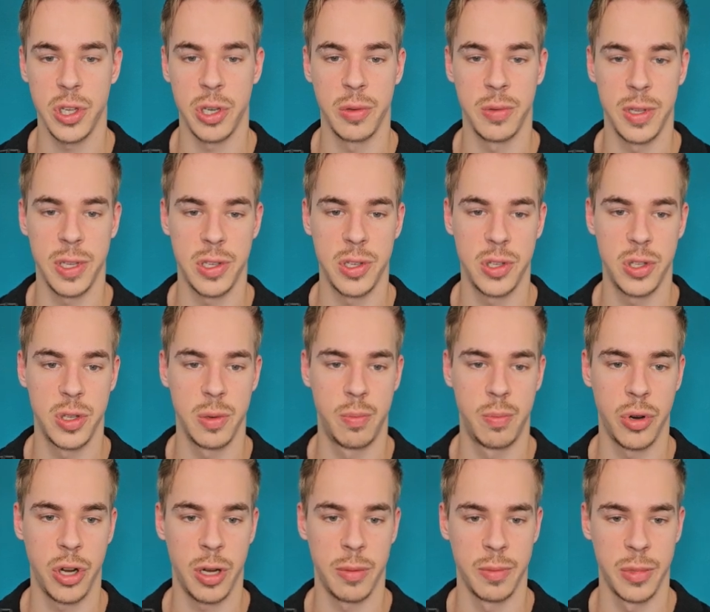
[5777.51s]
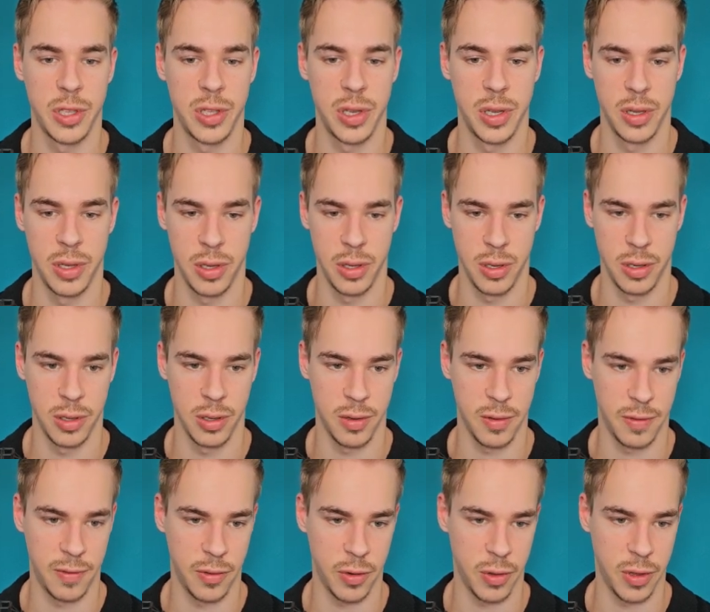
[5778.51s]
So this prompt
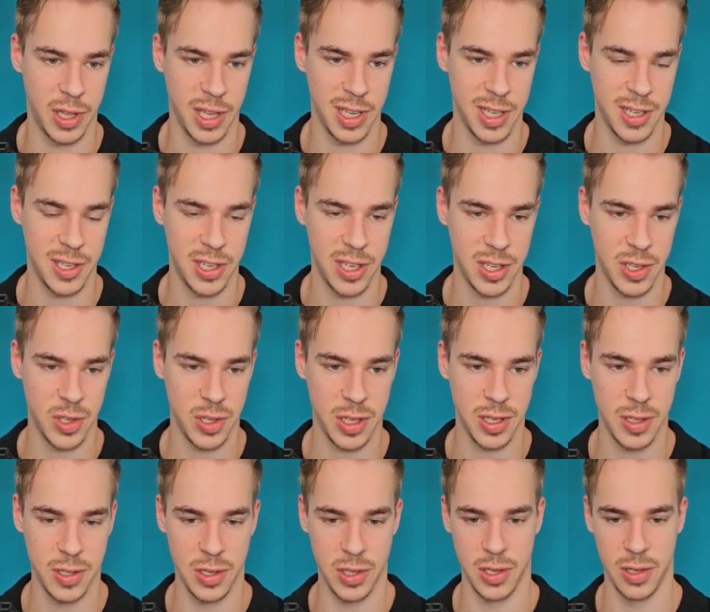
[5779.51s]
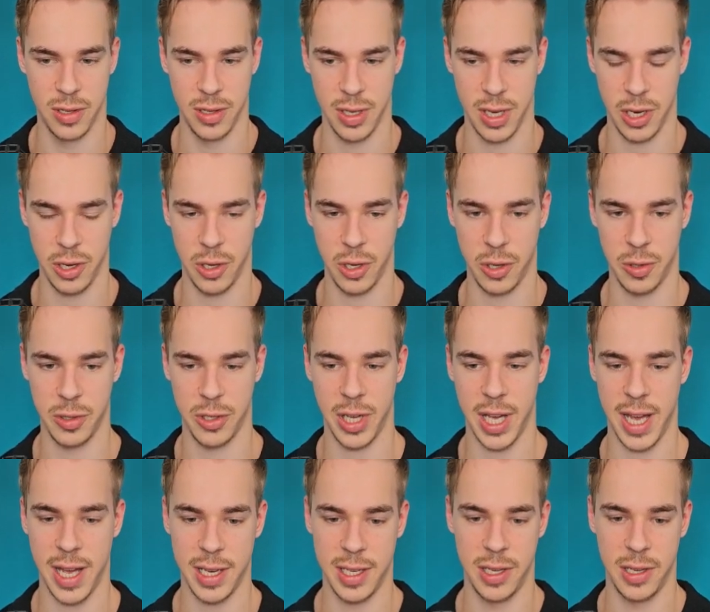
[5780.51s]
for the assistant that you're going
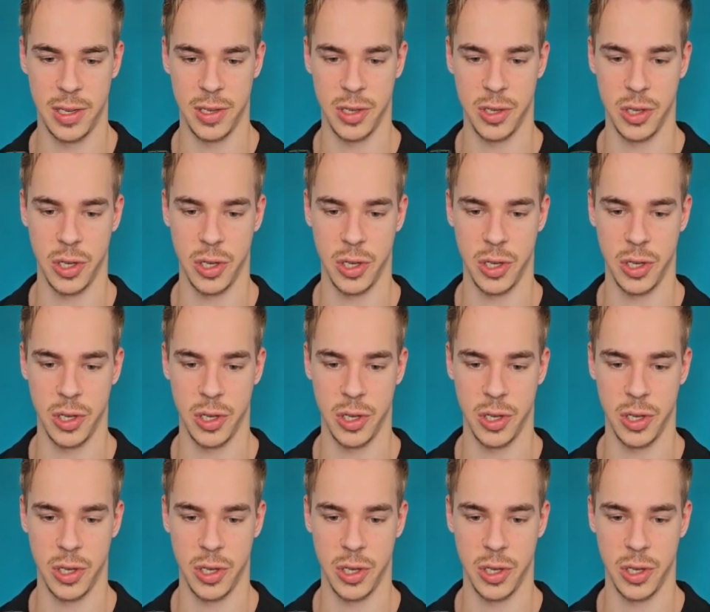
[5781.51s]
to add.